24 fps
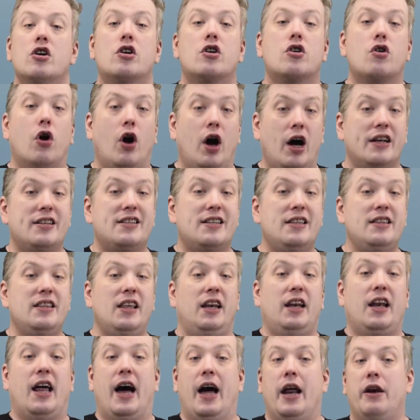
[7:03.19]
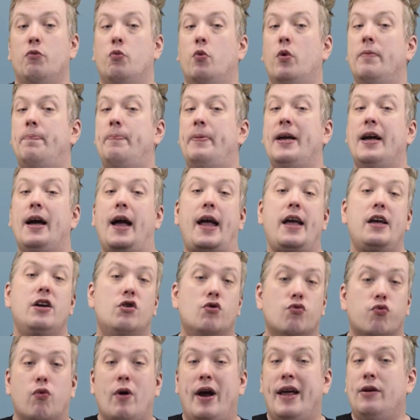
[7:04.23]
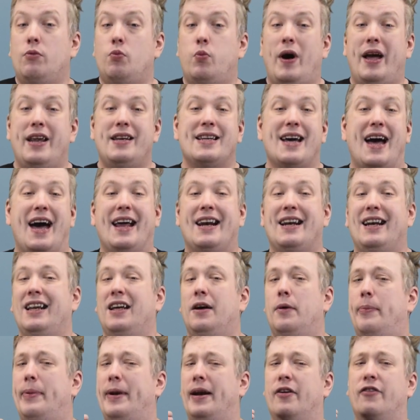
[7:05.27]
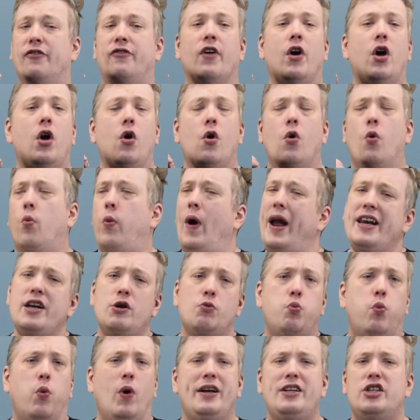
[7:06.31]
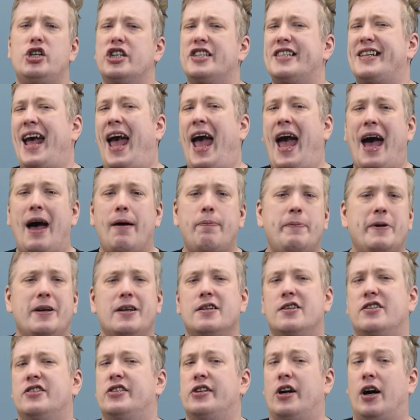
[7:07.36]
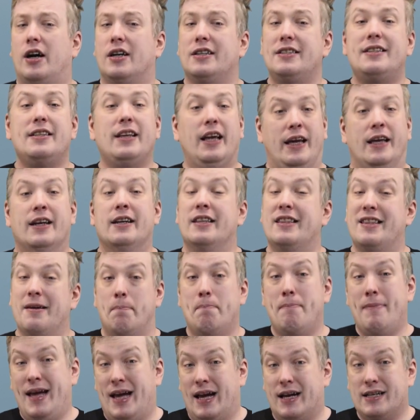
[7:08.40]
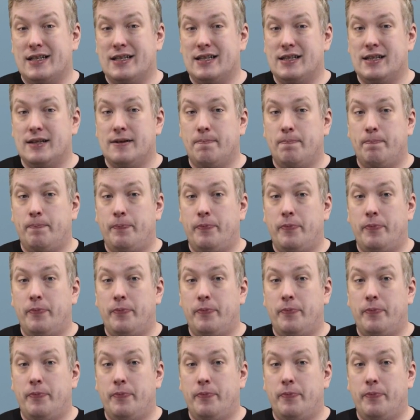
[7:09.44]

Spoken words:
crossing the line would be a great way to add a little bit of, wait, what just happened sauce into the mix.